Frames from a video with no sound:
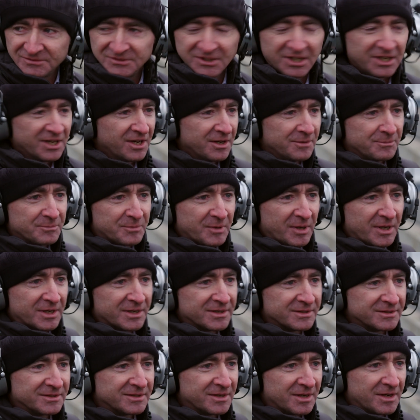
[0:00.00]
you know, a bit,
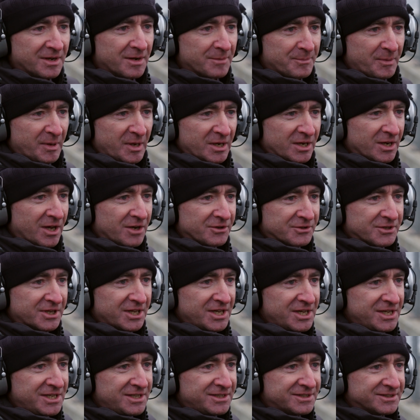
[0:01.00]
a bit low key.